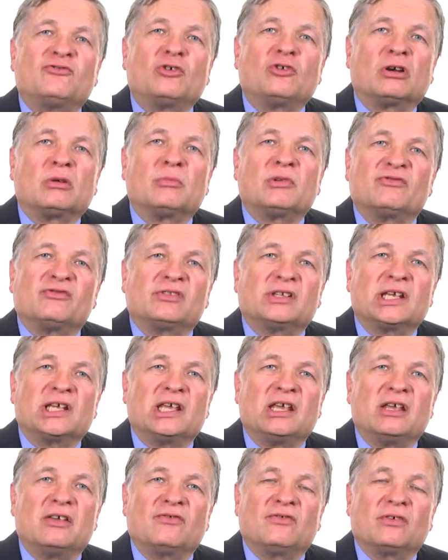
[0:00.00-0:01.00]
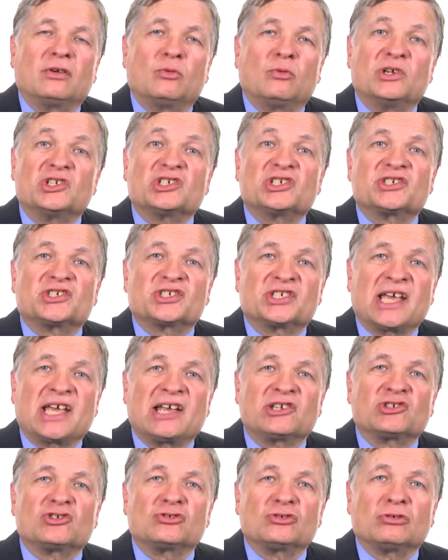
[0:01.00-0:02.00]
form of leave, which is
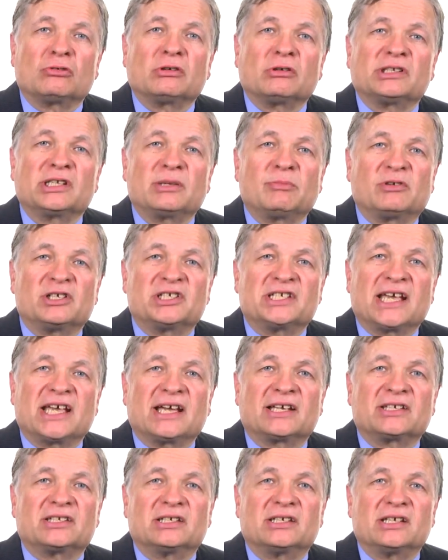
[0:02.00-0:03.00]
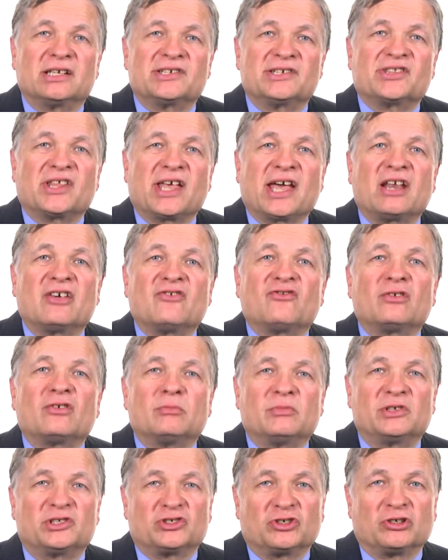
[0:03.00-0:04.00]
statutorily protected, is that of
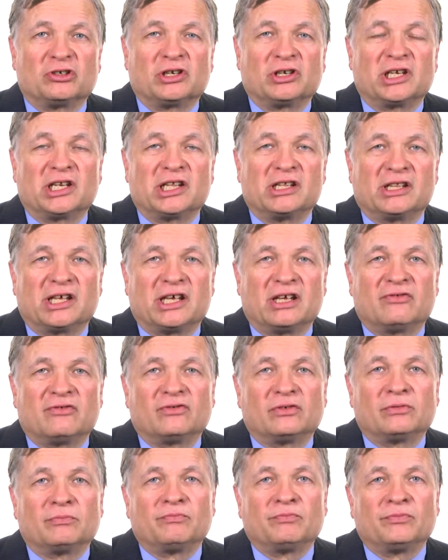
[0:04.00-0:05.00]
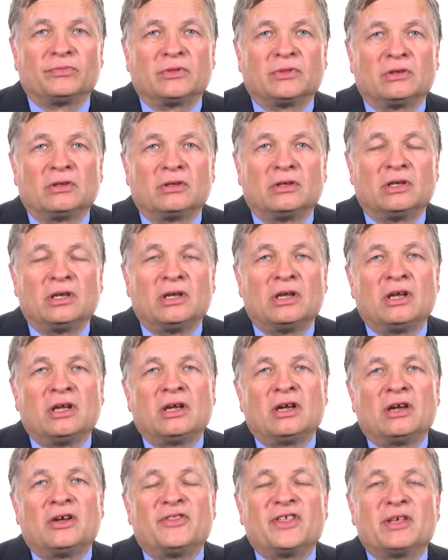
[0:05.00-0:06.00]
maternity leave.
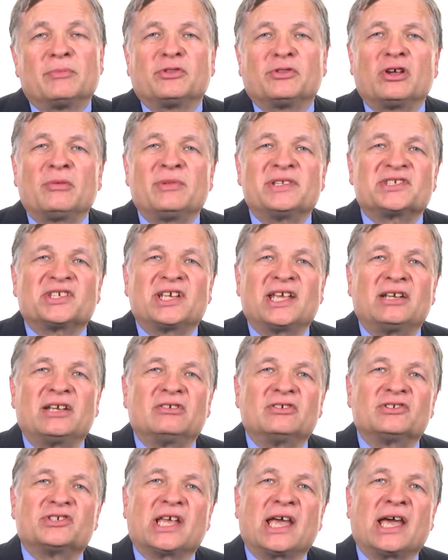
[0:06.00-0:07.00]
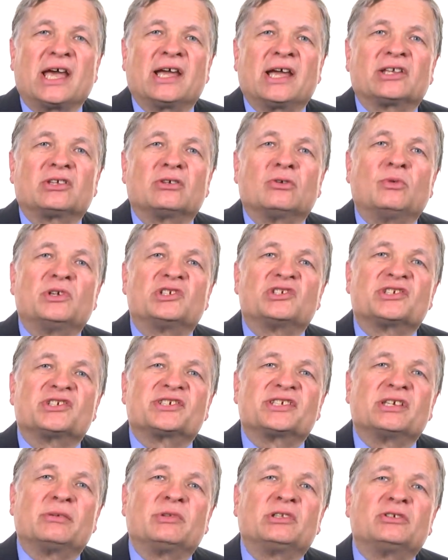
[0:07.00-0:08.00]
The Employment Standards Act, which is
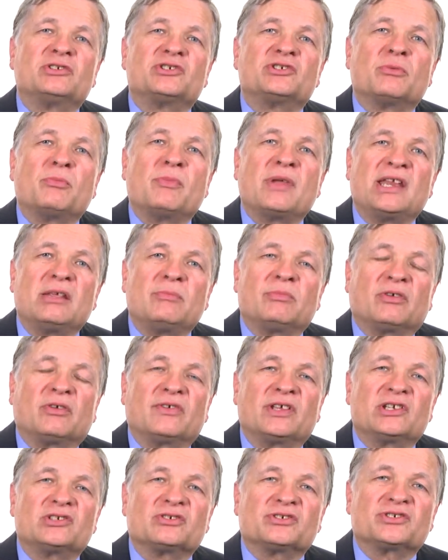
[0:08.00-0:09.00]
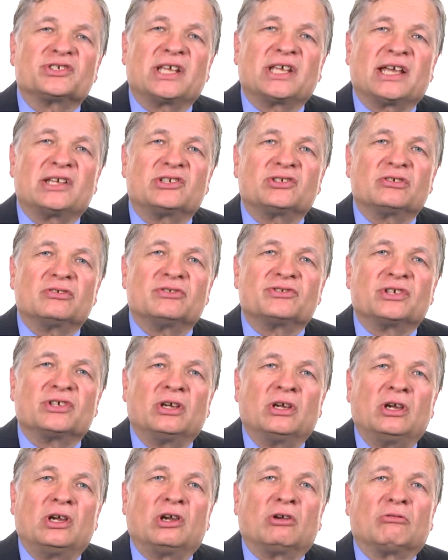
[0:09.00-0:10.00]
similar to many provincial statutes,
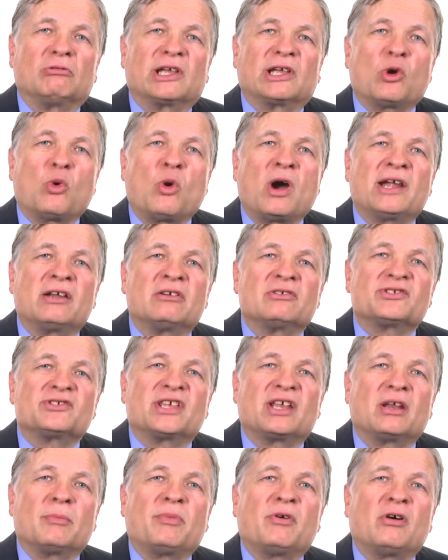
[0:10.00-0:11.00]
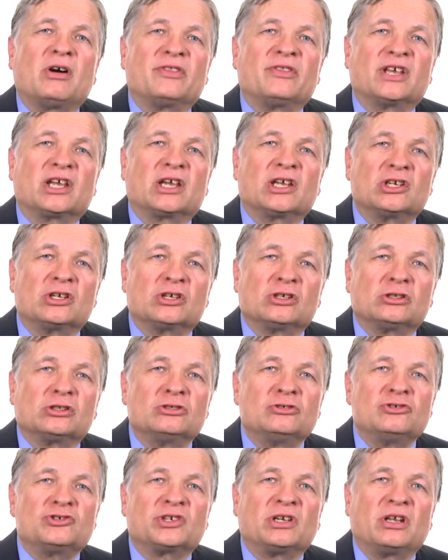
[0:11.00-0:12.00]
requires that upon the
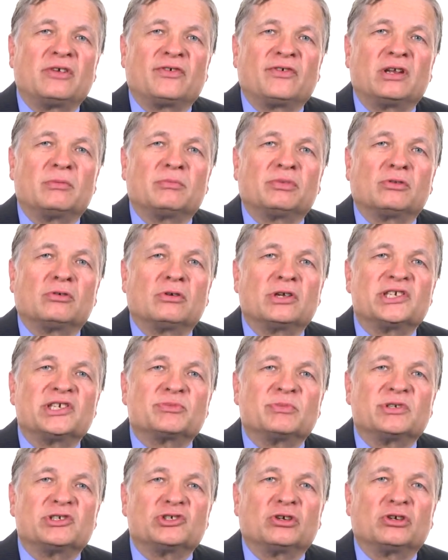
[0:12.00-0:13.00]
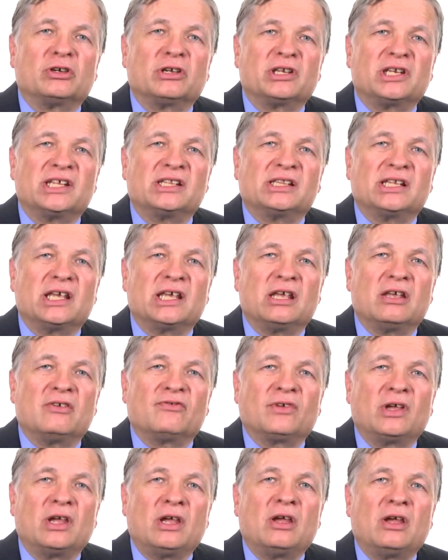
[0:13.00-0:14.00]
conclusion of an employee's maternity
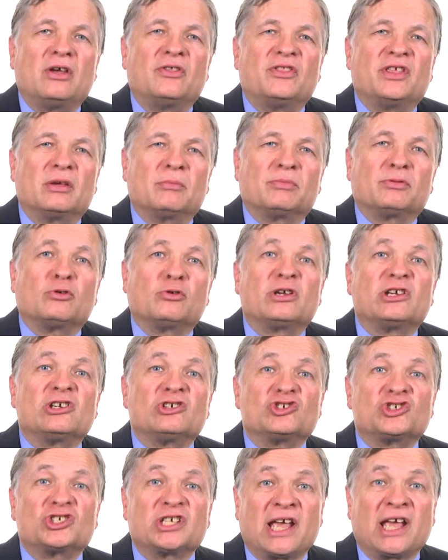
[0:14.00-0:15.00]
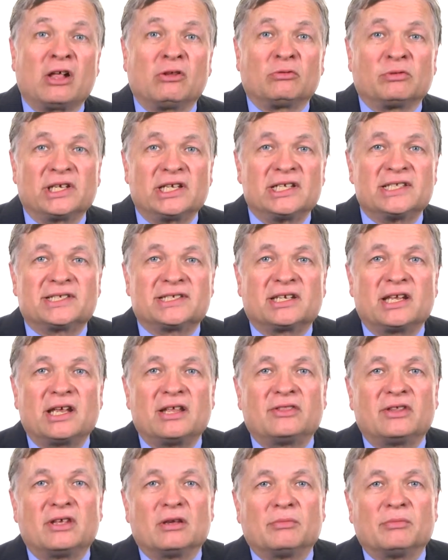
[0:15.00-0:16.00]
leave, the employer shall
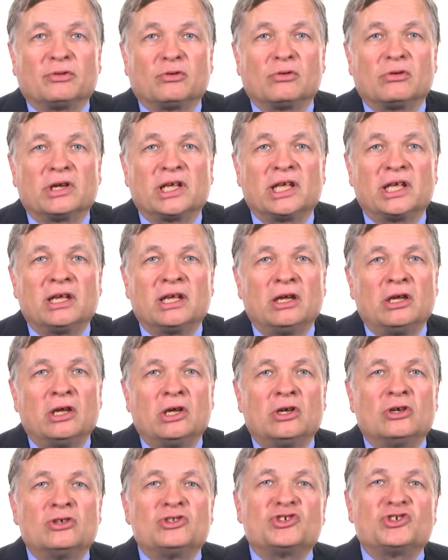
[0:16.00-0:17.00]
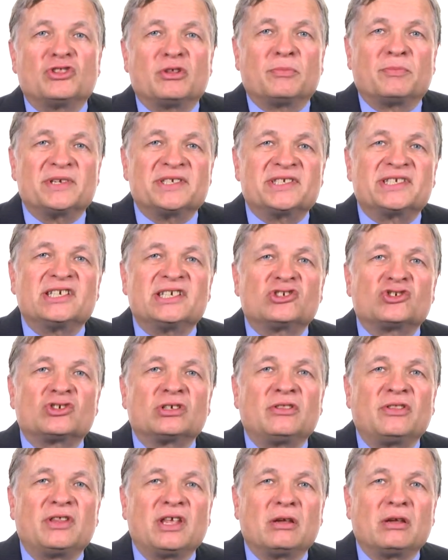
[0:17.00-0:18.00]
reinstate the employee to the
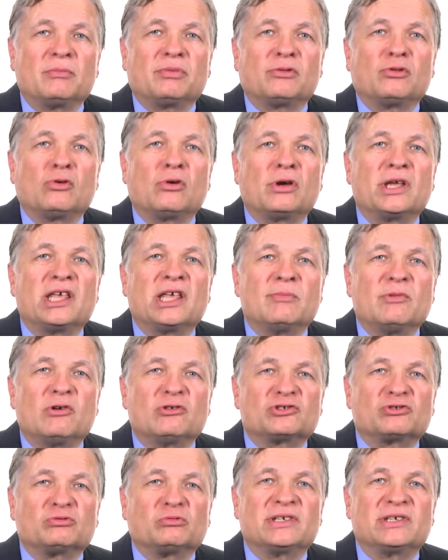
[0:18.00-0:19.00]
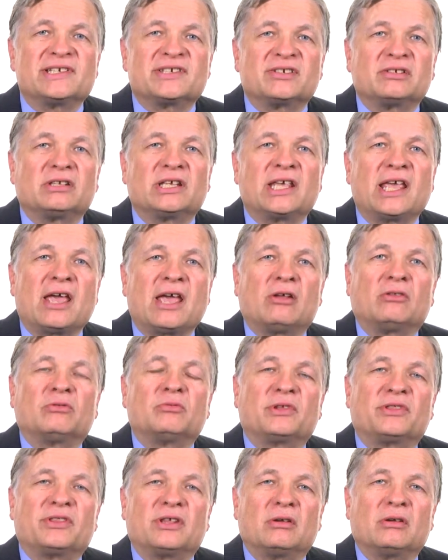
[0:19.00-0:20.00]
position the employee most recently held
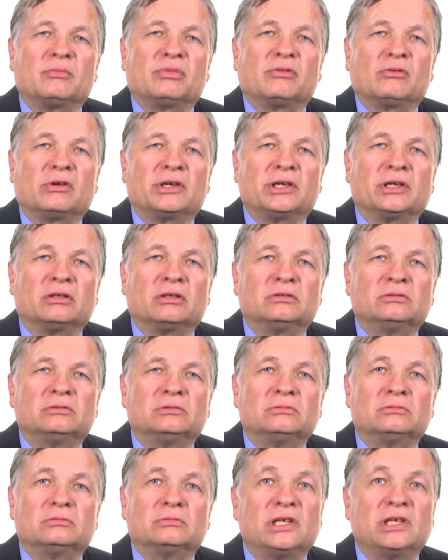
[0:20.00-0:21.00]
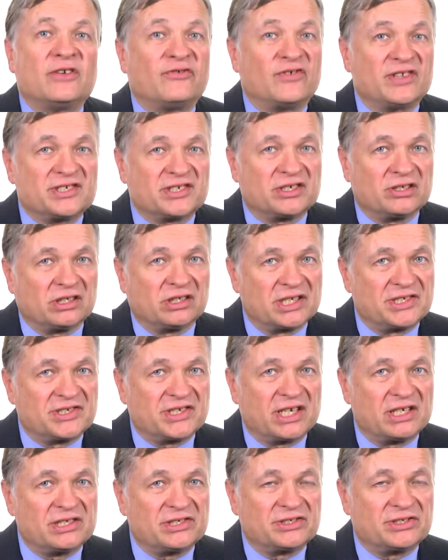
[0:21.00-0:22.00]
with the employer, if it still
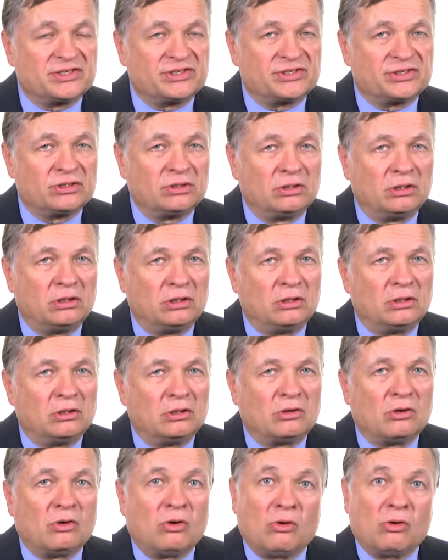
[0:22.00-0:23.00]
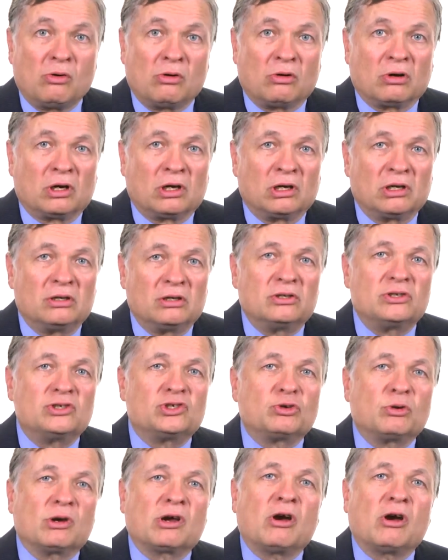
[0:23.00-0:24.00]
exists, or
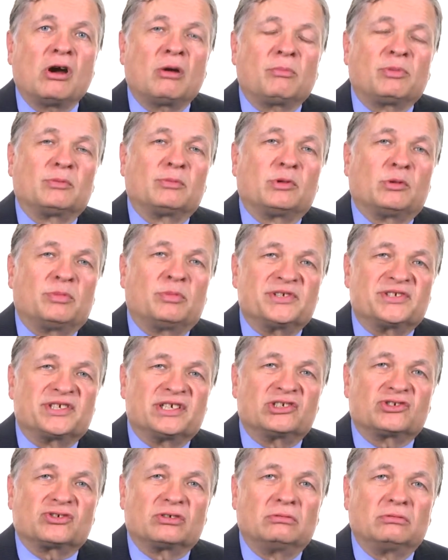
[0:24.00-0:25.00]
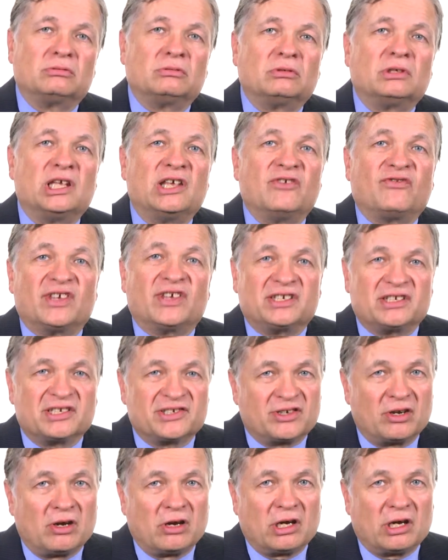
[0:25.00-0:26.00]
to a comparable position if it
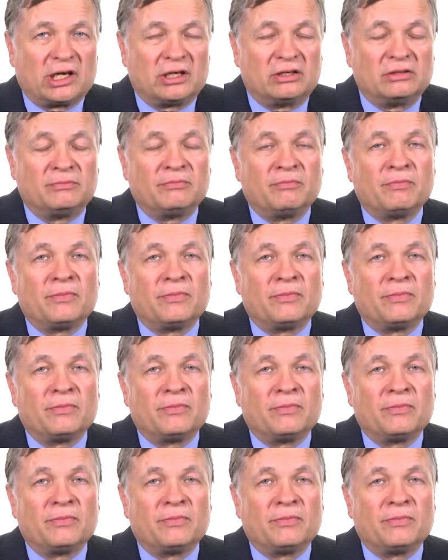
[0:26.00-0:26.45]
does not.